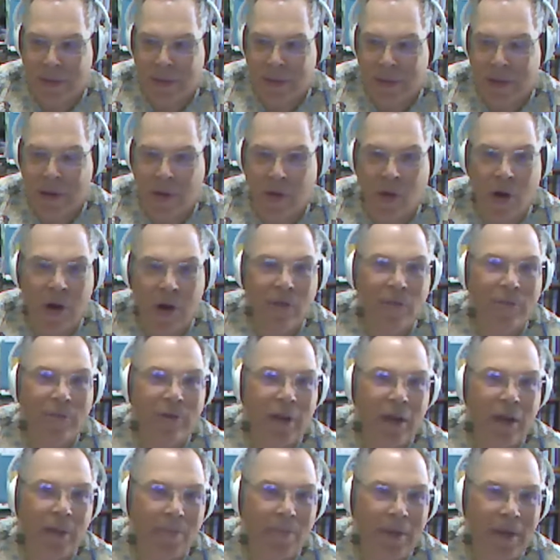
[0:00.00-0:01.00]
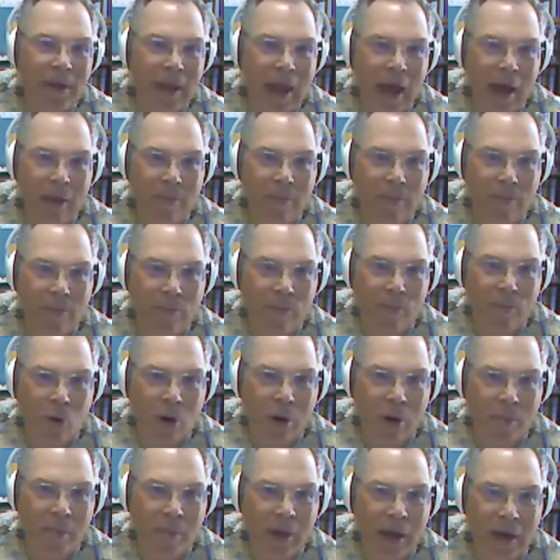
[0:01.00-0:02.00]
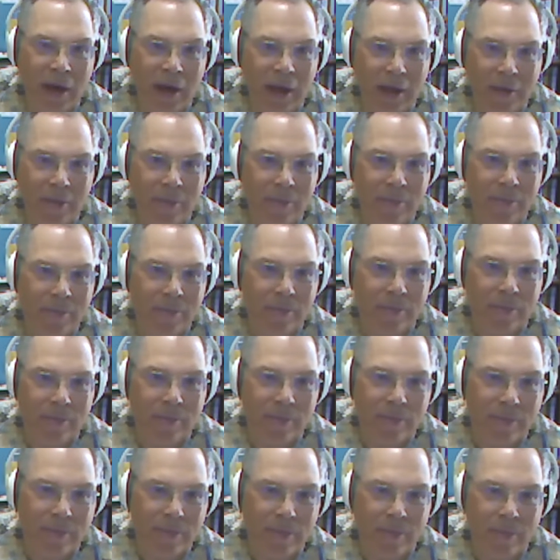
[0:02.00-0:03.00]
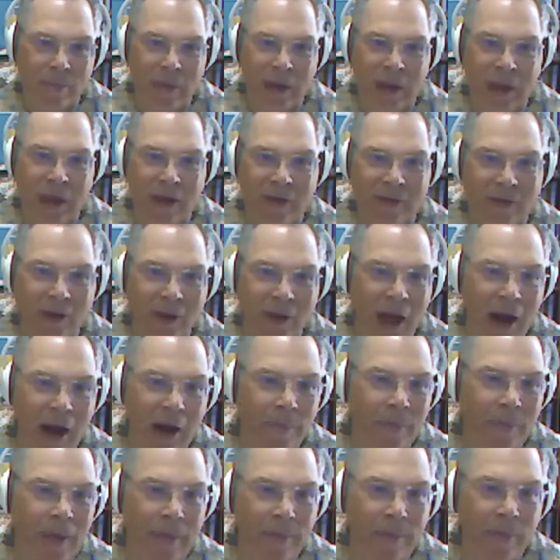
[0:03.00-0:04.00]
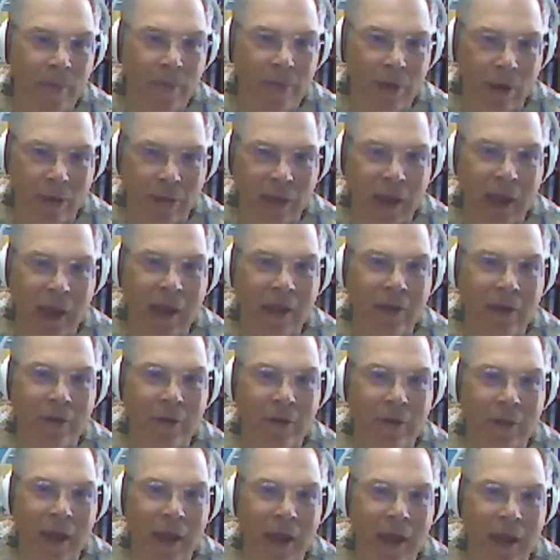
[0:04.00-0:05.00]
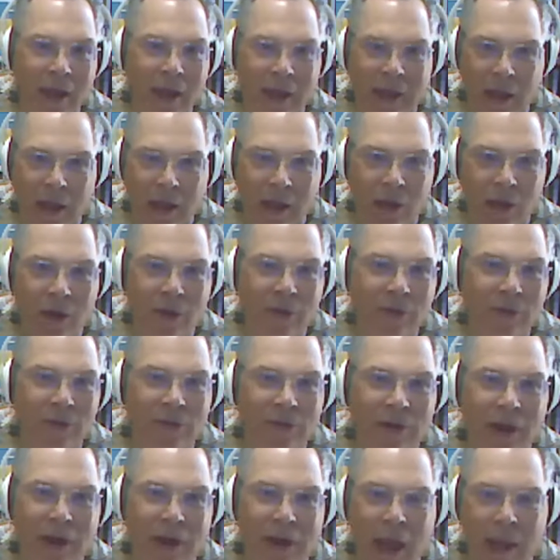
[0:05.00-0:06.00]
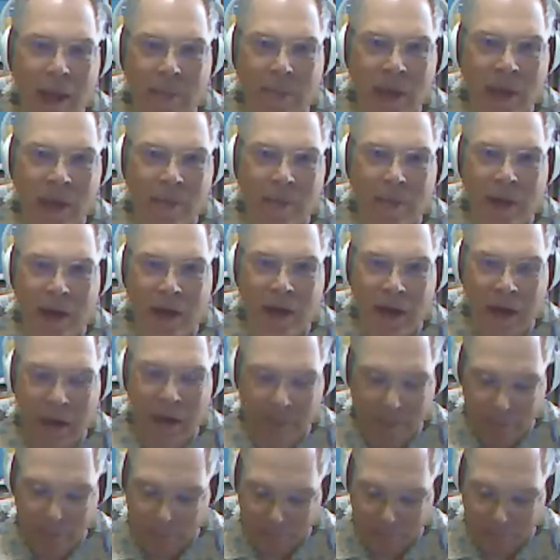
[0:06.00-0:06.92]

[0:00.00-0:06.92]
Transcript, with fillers: they're going to really be out more money because a lot of people they'll take your thing and then use it and make money